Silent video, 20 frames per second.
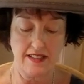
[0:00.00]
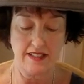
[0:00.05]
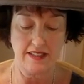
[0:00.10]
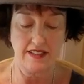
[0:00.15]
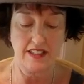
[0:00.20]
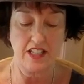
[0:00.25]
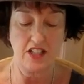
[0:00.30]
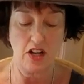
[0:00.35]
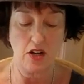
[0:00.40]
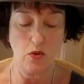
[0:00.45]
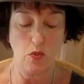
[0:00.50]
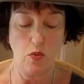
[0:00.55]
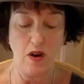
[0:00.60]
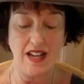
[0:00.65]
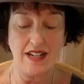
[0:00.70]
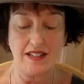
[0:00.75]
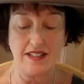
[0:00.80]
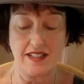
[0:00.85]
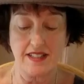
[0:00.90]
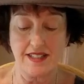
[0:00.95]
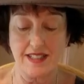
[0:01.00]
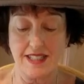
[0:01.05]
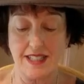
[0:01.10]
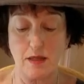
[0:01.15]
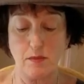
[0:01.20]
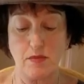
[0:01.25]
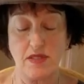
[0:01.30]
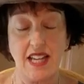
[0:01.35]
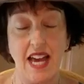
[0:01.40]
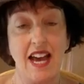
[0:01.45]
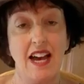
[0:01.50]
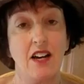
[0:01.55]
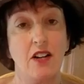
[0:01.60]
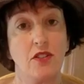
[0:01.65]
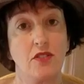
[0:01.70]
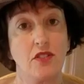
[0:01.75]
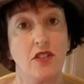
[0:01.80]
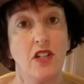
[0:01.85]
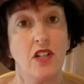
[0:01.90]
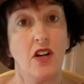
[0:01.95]
you know, wanting to slip
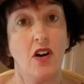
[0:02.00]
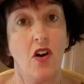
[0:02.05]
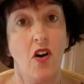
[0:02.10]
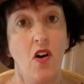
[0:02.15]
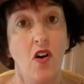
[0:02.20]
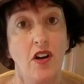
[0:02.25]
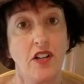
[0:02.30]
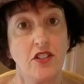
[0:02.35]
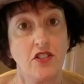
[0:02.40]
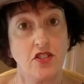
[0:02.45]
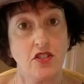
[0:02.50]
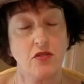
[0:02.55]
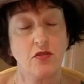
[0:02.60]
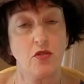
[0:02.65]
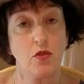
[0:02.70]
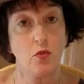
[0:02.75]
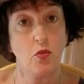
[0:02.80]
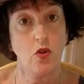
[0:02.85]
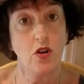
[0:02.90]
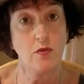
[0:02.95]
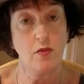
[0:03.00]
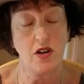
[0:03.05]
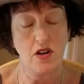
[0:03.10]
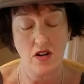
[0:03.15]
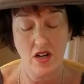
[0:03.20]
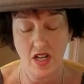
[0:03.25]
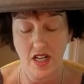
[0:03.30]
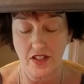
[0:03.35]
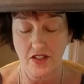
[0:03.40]
down onto the warmer.